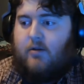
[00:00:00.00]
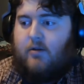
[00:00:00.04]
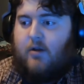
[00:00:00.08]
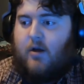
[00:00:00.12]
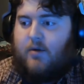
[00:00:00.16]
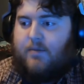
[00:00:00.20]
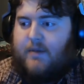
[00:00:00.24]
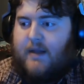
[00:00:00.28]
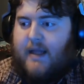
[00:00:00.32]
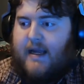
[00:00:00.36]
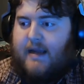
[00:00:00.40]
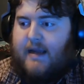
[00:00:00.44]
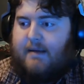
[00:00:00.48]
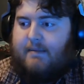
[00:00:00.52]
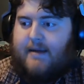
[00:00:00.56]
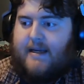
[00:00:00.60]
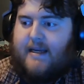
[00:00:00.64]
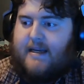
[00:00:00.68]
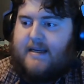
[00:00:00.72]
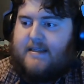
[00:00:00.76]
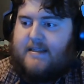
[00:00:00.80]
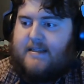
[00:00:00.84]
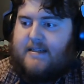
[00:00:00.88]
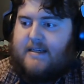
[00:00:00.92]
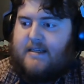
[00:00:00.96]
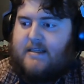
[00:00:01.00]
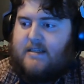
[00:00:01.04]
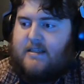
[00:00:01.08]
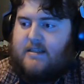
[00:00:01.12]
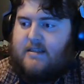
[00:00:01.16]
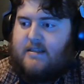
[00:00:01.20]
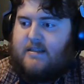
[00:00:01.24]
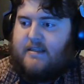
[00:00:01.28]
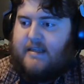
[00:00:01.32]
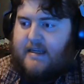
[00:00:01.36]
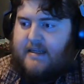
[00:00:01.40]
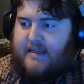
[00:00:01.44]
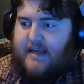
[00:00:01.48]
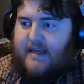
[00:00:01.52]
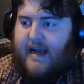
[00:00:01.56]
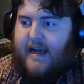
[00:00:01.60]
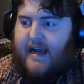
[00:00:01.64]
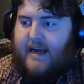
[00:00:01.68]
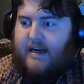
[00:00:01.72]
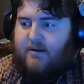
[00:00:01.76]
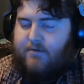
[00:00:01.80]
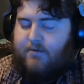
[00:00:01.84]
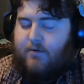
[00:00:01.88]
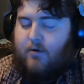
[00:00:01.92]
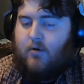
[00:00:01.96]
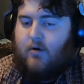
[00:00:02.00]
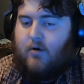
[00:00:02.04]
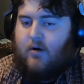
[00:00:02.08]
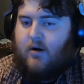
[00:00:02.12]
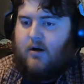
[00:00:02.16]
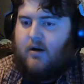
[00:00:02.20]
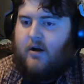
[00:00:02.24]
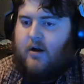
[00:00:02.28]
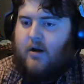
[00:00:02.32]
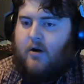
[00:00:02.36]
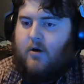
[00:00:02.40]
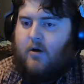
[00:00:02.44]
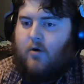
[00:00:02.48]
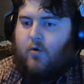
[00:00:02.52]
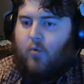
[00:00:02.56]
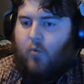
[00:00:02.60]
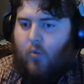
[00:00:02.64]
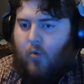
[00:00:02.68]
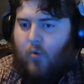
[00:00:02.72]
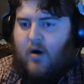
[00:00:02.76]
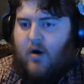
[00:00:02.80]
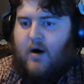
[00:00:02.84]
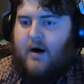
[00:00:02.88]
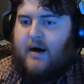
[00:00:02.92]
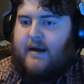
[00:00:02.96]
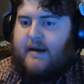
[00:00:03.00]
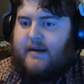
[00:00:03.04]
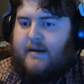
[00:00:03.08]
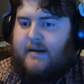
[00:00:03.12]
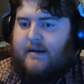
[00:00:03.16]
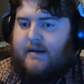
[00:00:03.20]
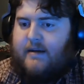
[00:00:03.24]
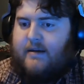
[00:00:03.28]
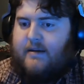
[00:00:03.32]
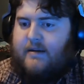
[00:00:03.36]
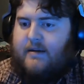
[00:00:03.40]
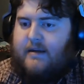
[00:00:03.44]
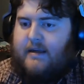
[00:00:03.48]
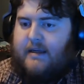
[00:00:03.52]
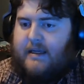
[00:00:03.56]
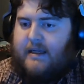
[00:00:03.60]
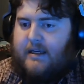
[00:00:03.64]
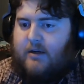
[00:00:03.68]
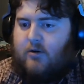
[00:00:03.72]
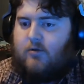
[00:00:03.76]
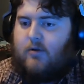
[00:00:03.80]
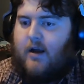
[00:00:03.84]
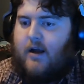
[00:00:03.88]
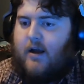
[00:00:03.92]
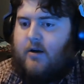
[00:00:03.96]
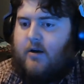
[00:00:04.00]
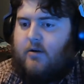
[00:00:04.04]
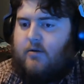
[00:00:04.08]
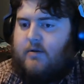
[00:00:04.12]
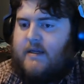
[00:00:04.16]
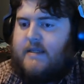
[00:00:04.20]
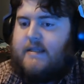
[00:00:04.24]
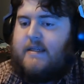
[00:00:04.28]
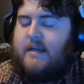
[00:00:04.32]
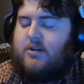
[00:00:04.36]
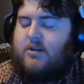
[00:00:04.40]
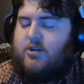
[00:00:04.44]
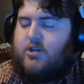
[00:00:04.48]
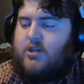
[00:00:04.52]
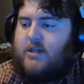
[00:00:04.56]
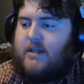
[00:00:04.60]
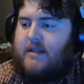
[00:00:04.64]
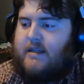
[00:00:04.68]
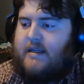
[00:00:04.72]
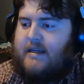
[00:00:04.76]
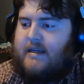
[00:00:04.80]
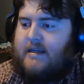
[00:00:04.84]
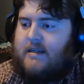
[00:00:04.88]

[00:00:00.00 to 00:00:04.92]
play because it's designed for one hero essentially.